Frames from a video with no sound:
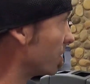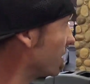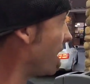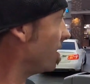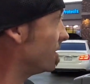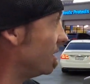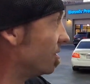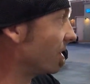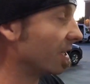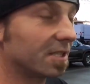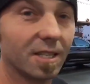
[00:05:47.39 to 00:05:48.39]
we're at the house. He's
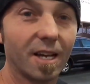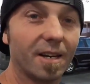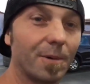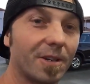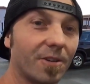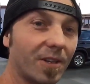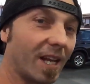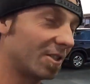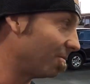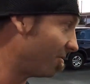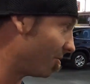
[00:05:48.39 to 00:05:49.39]
already excited. I better go
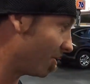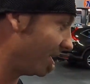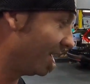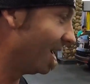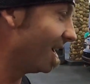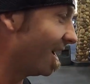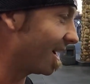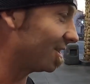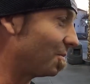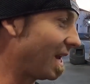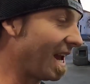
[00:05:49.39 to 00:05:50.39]
catch him before he... I
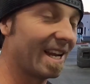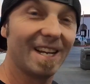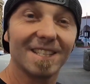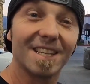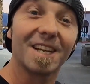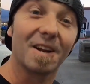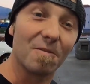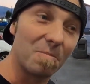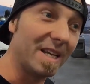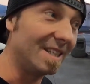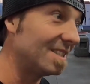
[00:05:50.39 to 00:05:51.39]
got some candy. I think he have
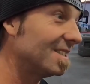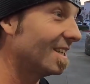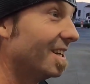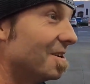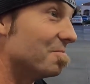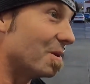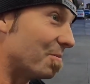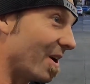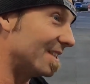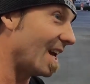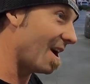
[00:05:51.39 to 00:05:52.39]
a piece. He
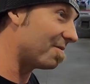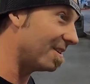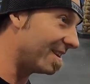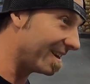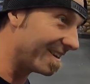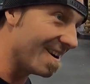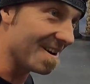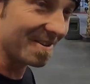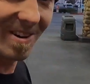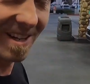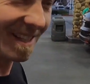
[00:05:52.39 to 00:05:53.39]
probably has half of the thing
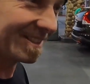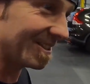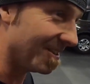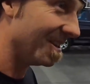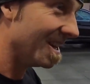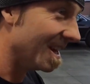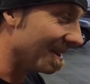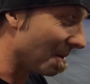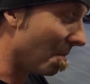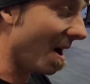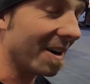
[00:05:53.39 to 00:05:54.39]
gone already. So let
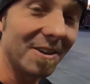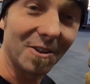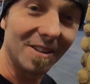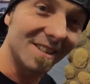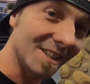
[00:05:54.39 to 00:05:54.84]
me monitor the